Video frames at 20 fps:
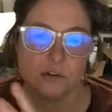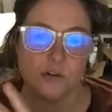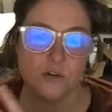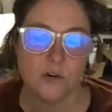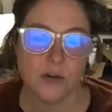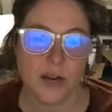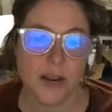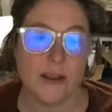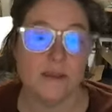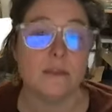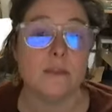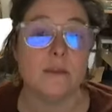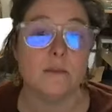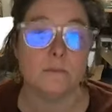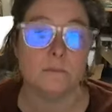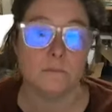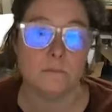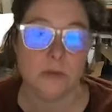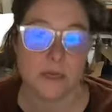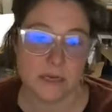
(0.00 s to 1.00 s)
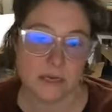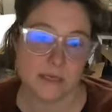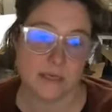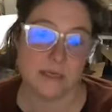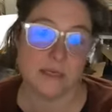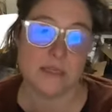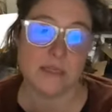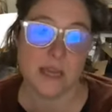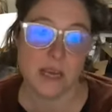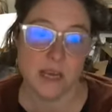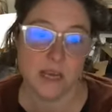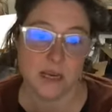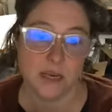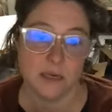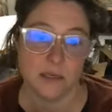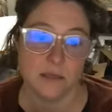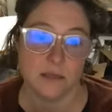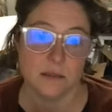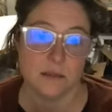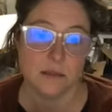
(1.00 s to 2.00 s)
create the pieces
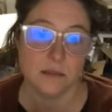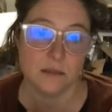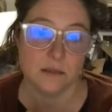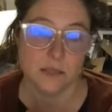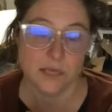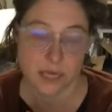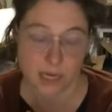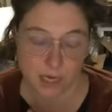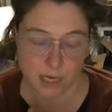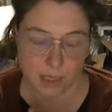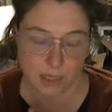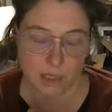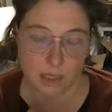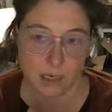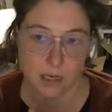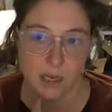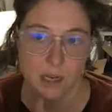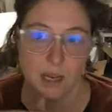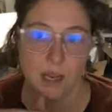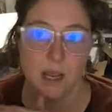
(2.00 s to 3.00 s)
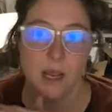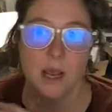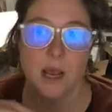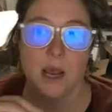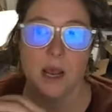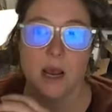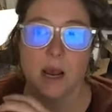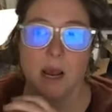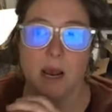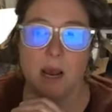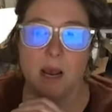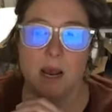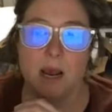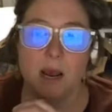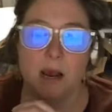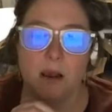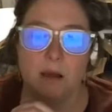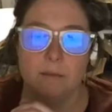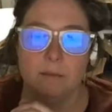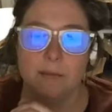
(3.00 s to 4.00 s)
in tin.
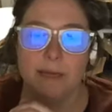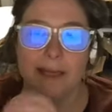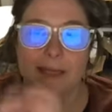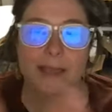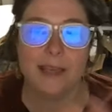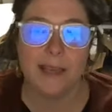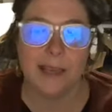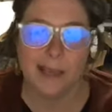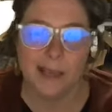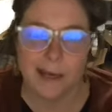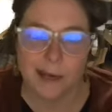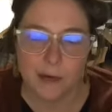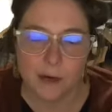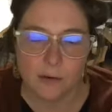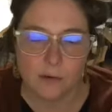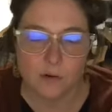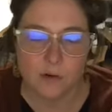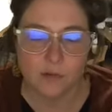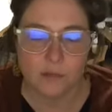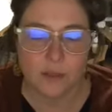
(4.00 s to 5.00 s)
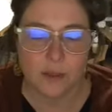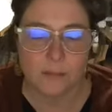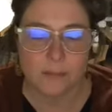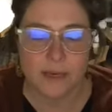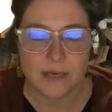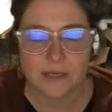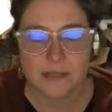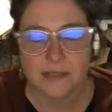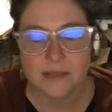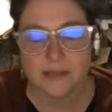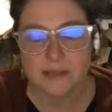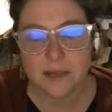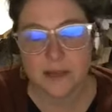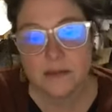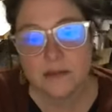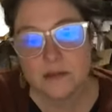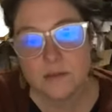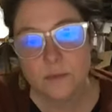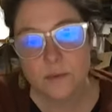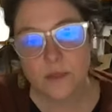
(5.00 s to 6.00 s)
Again, I don't know if that makes
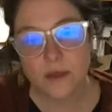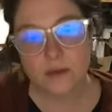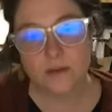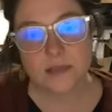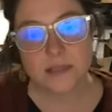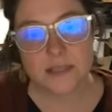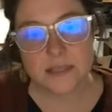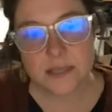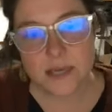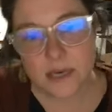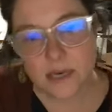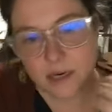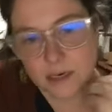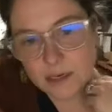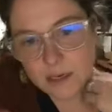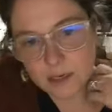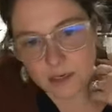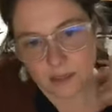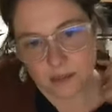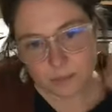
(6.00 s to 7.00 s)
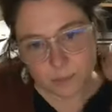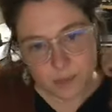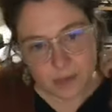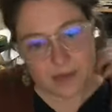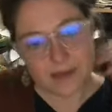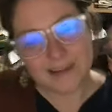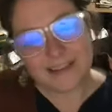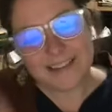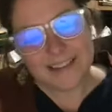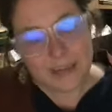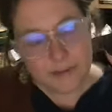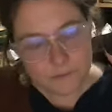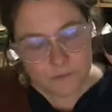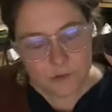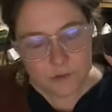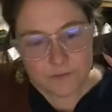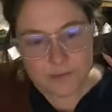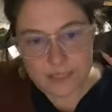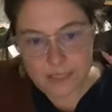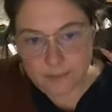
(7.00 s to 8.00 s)
sense without seeing it, but if
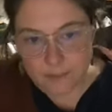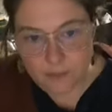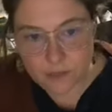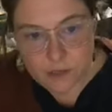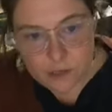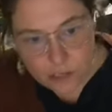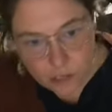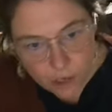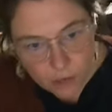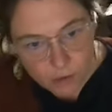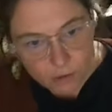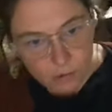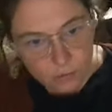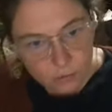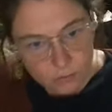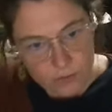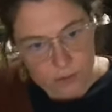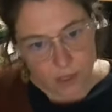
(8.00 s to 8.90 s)
you've seen the show,